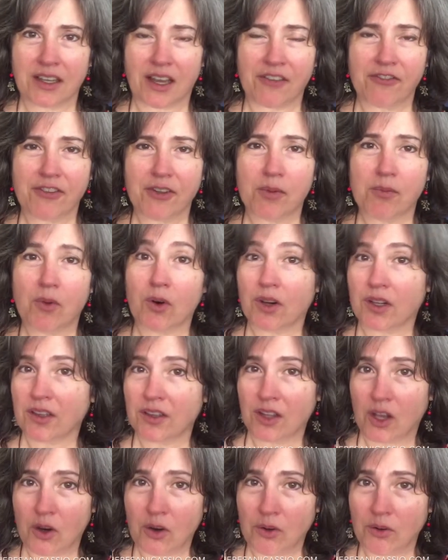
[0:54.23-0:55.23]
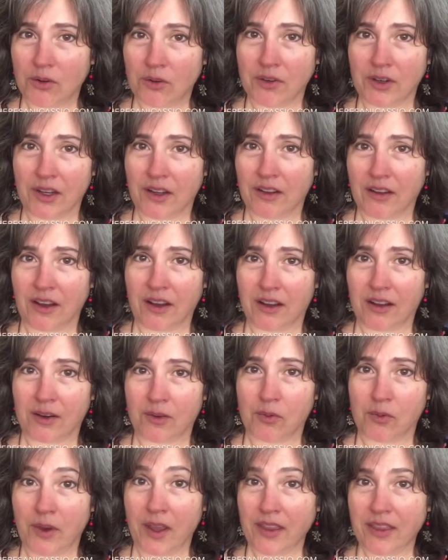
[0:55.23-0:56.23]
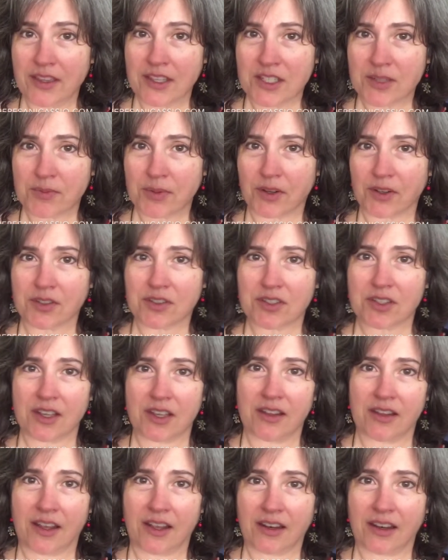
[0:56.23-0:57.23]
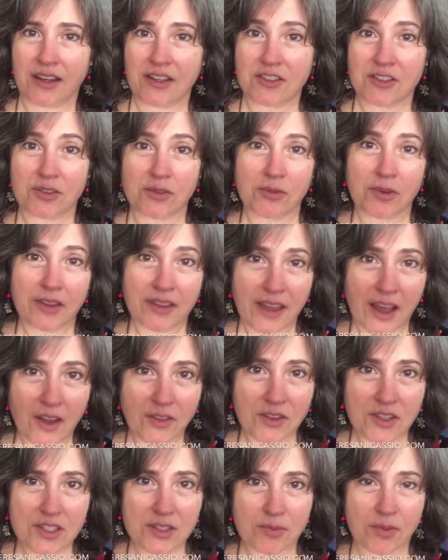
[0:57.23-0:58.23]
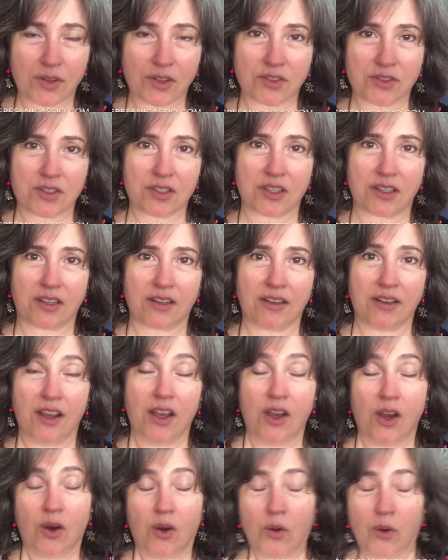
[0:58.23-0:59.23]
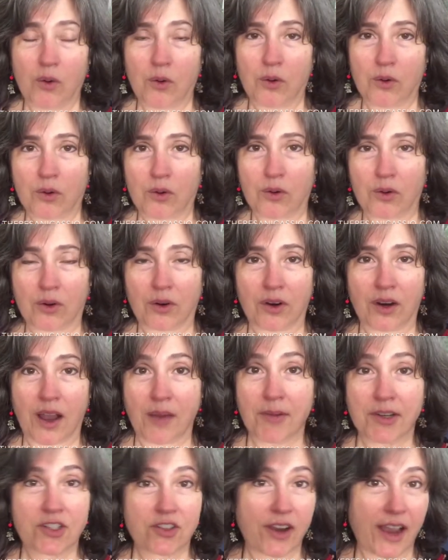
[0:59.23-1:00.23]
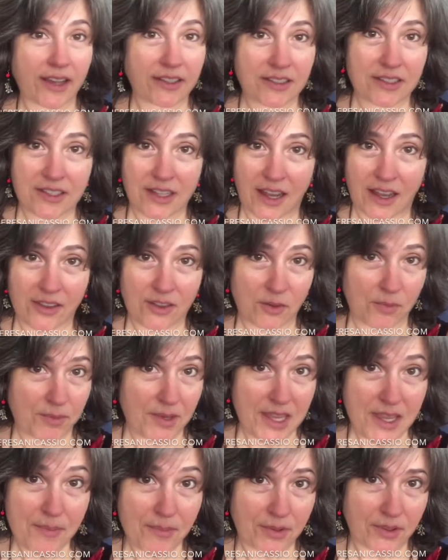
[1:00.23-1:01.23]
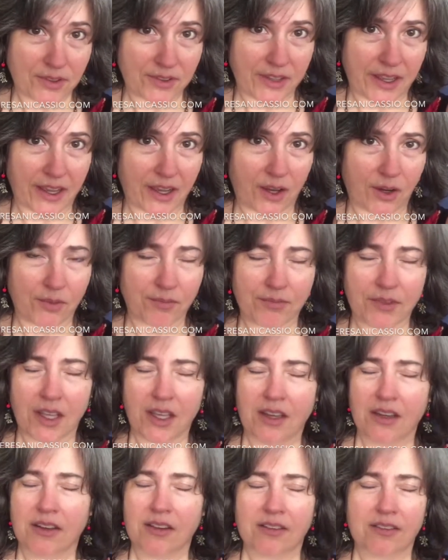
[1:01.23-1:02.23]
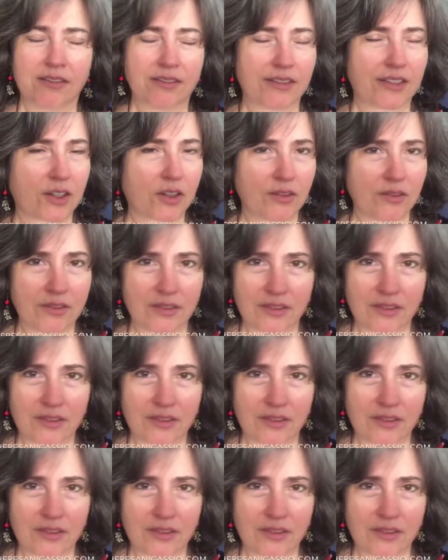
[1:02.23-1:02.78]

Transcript: feel more alone with this person than I do without this person, or I'm attracted to other people now. The